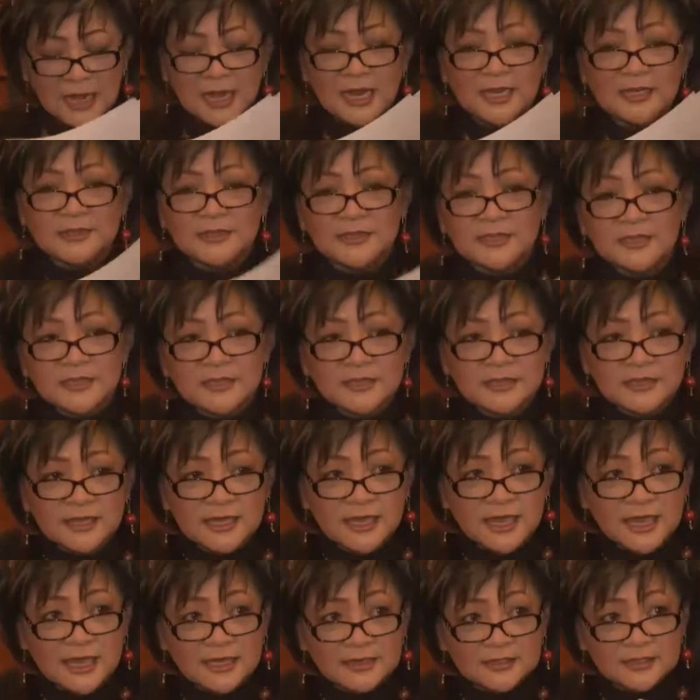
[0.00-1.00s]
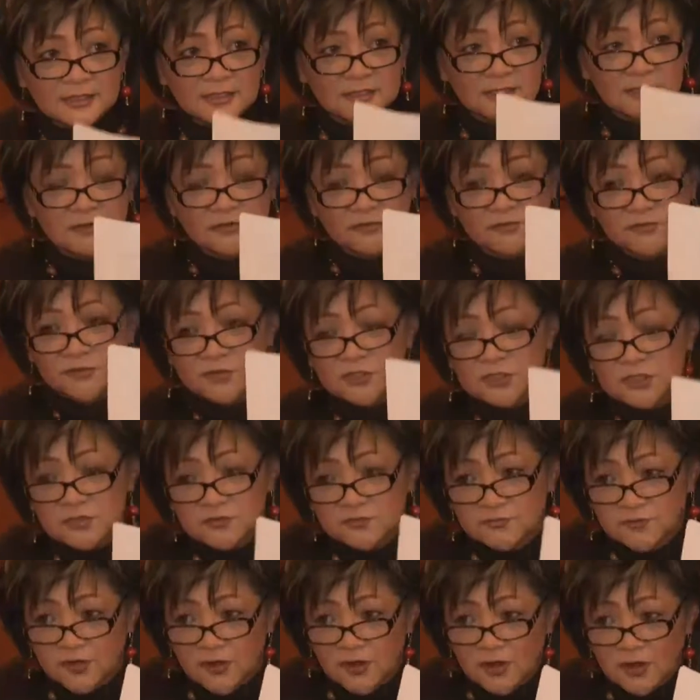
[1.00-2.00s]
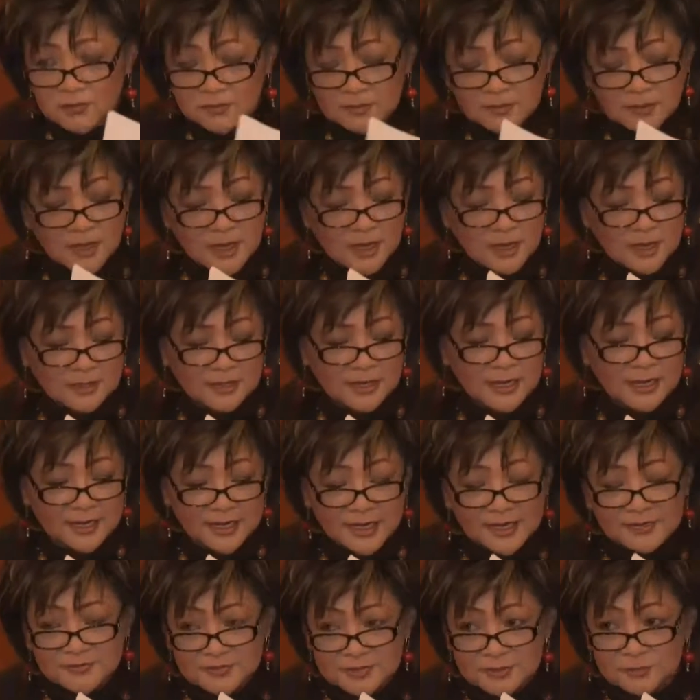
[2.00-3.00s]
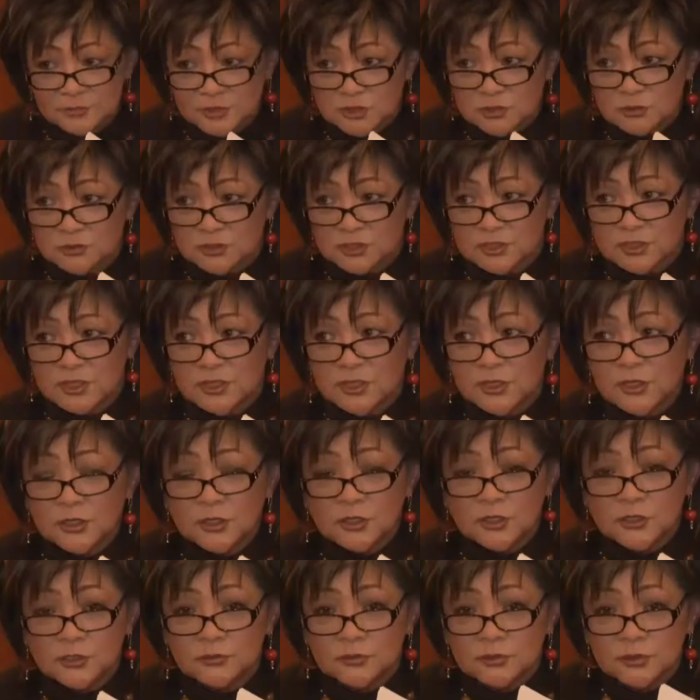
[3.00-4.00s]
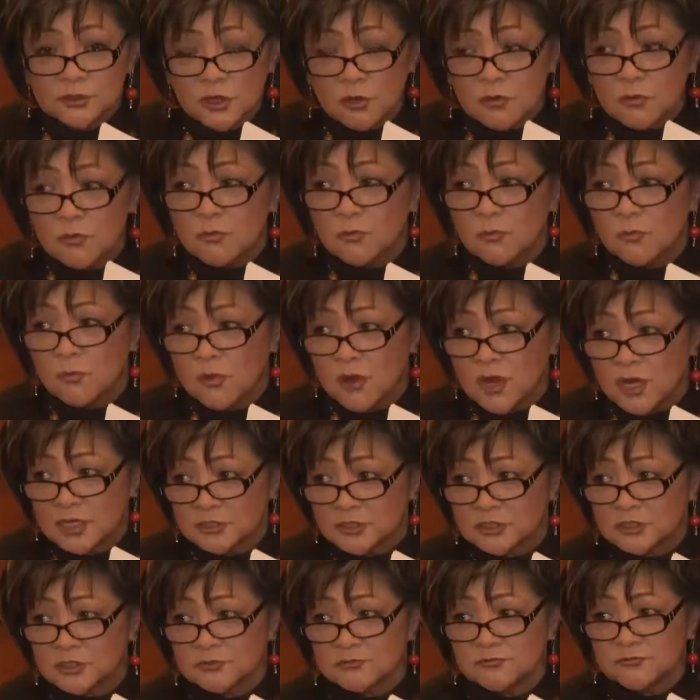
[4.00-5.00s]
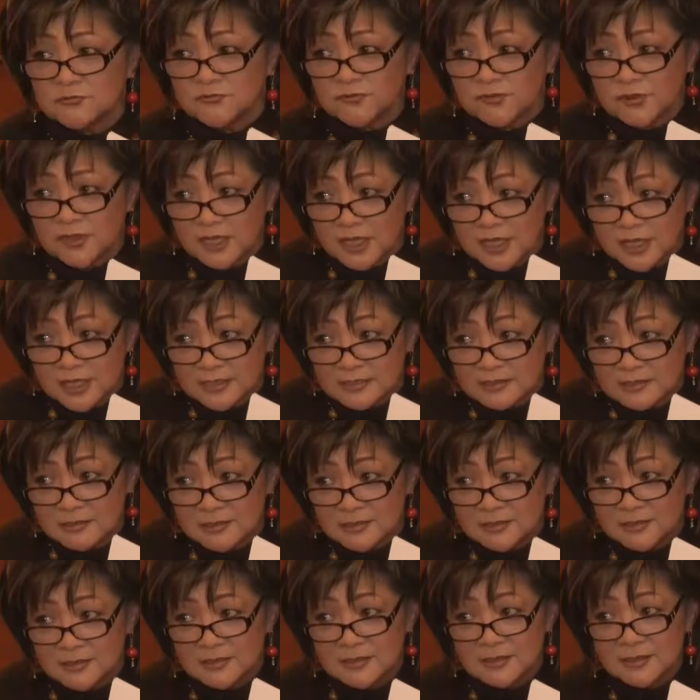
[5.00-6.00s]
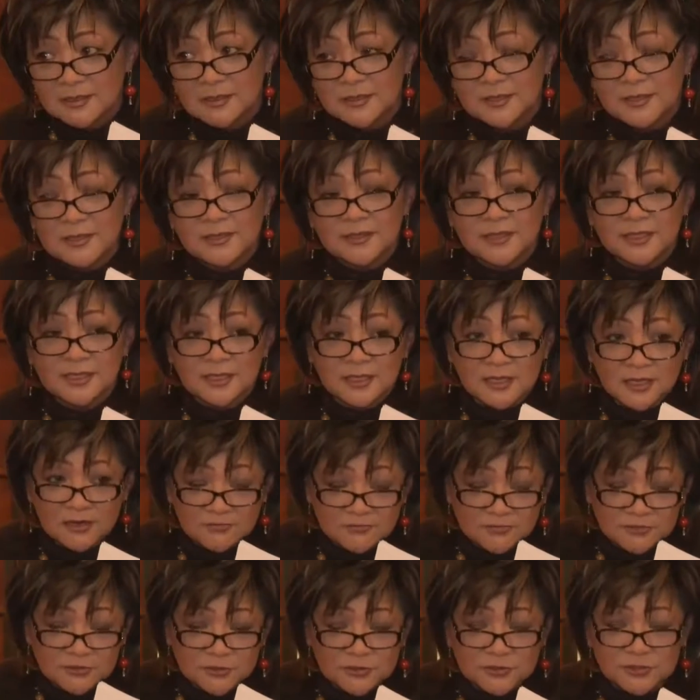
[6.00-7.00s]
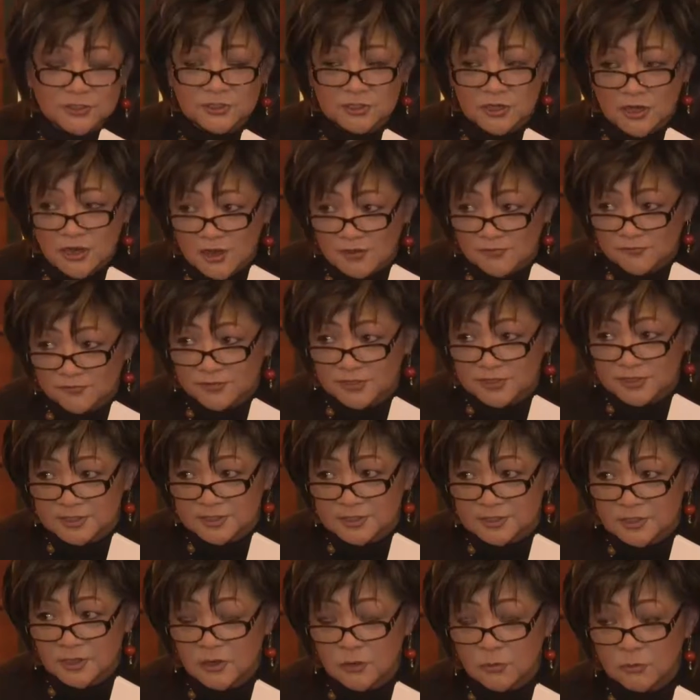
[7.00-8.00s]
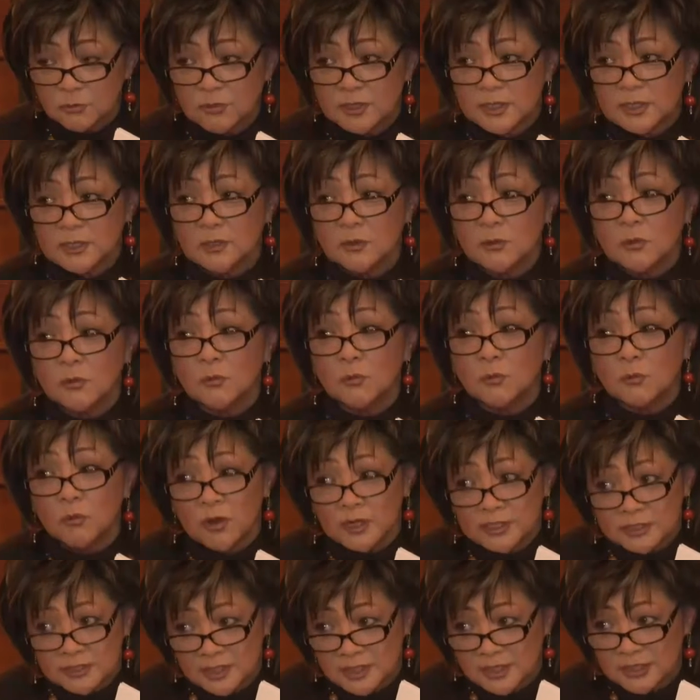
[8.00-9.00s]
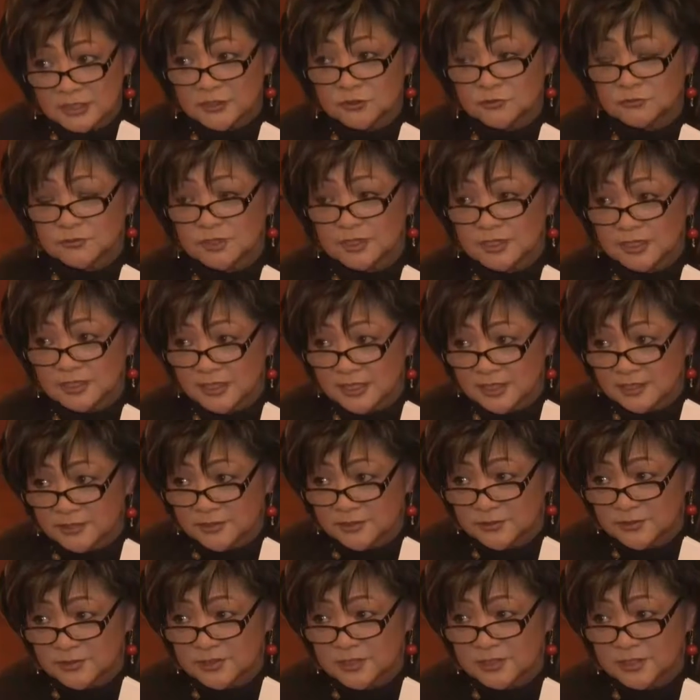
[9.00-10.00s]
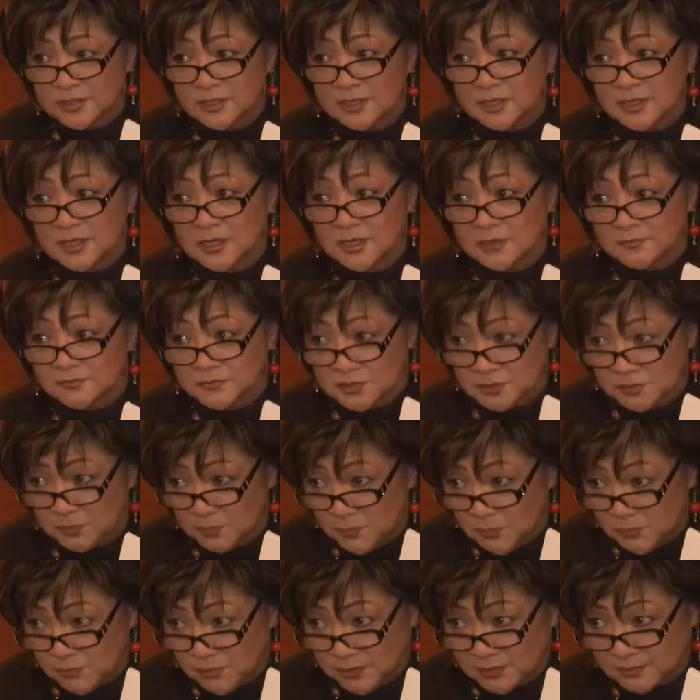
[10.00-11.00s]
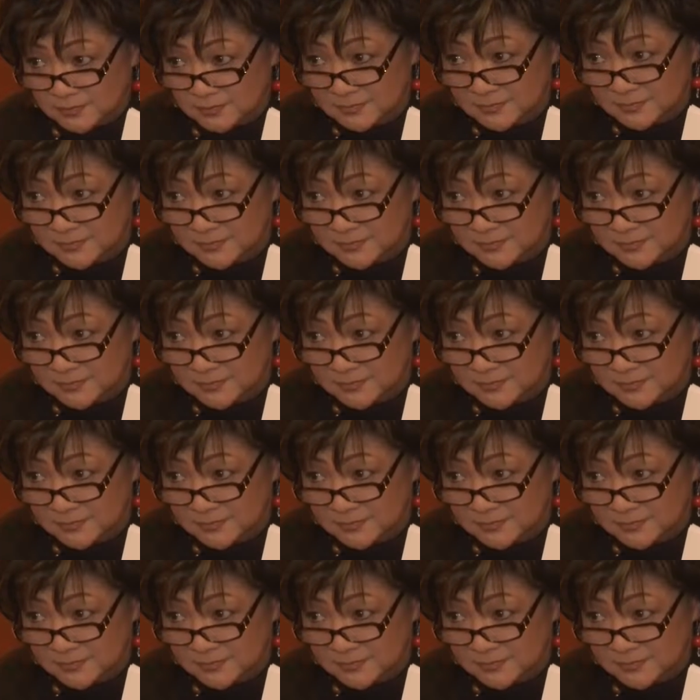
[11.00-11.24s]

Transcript: I think that, first of all, I have some don'ts. You don't want to flood the governor's office with 100 letters of support.